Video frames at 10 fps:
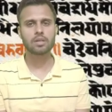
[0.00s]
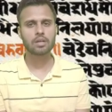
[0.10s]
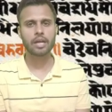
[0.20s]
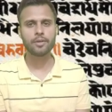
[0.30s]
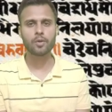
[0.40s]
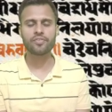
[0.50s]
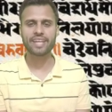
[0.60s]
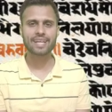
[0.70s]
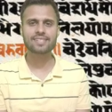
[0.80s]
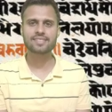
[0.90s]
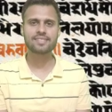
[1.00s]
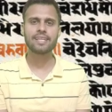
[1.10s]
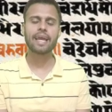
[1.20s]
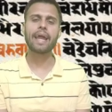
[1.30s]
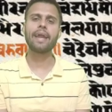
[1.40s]
kind of texts
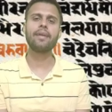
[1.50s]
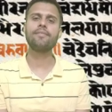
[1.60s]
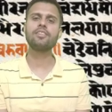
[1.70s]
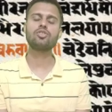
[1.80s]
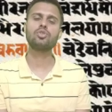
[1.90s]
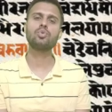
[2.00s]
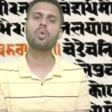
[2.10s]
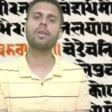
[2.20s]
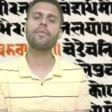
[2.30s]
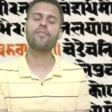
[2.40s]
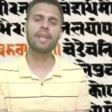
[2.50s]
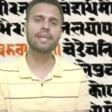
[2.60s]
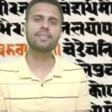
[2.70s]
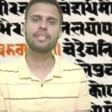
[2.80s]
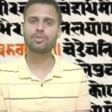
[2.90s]
and which do not
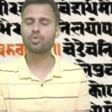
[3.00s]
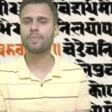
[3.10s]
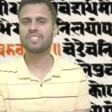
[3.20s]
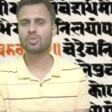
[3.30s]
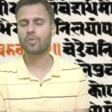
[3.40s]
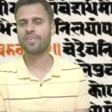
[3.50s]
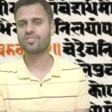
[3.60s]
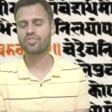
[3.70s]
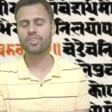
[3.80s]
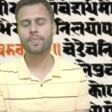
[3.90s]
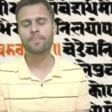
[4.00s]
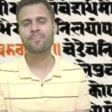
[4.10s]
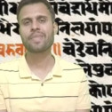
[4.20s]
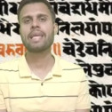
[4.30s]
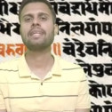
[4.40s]
reflect the true picture of history.
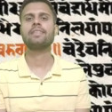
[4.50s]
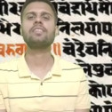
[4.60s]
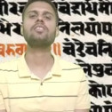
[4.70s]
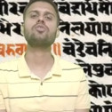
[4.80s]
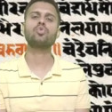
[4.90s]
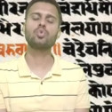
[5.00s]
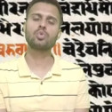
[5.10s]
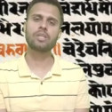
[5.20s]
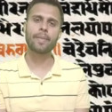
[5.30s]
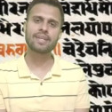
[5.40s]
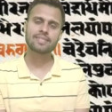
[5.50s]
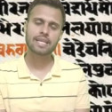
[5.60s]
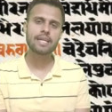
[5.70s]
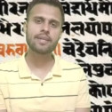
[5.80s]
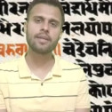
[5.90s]
This is true to some
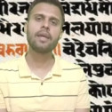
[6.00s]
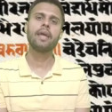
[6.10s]
extent.